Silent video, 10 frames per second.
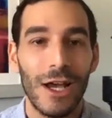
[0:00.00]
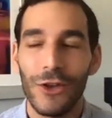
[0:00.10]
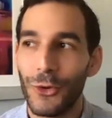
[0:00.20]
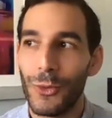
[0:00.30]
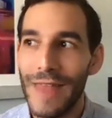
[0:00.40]

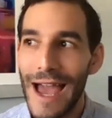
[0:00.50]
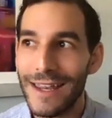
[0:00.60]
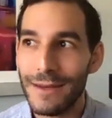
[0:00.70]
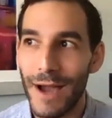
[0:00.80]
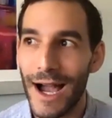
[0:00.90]
So with that
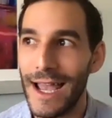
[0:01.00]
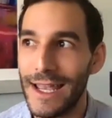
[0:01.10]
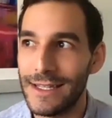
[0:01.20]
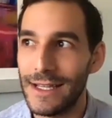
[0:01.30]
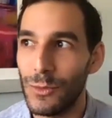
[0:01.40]
in
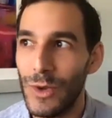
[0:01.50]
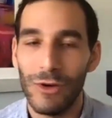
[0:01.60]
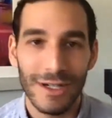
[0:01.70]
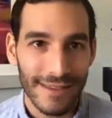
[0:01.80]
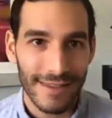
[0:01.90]
mind, we
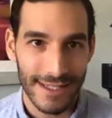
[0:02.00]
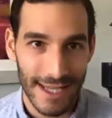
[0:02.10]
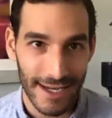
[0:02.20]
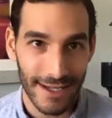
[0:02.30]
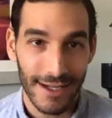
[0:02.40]
looked at the
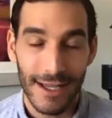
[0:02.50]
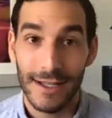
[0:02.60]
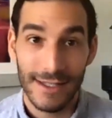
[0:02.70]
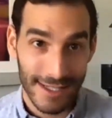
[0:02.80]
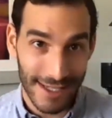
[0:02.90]
data
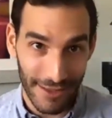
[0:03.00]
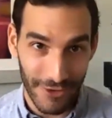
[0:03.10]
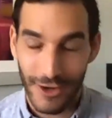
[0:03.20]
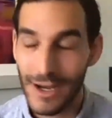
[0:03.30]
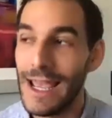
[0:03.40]

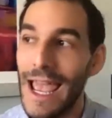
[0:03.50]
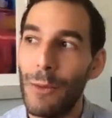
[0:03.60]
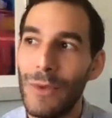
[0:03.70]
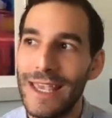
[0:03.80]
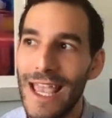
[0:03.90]
together
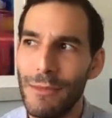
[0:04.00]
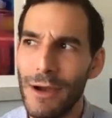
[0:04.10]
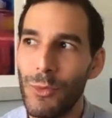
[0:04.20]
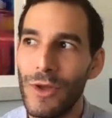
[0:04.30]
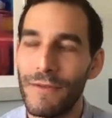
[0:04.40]
and we came
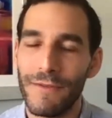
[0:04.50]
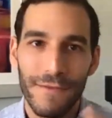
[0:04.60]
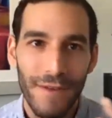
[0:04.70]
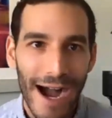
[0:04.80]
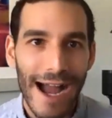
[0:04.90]
up with
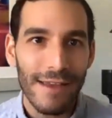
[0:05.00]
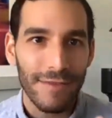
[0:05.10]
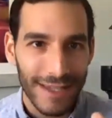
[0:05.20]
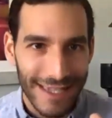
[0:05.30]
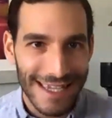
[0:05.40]

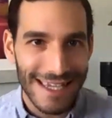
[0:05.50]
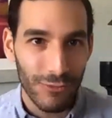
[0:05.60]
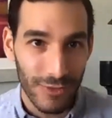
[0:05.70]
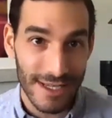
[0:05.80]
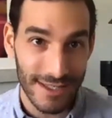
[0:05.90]
5 key
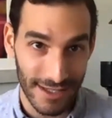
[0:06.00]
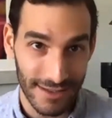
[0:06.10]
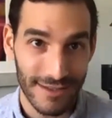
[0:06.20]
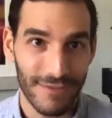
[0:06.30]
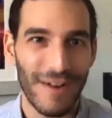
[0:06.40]
reasons,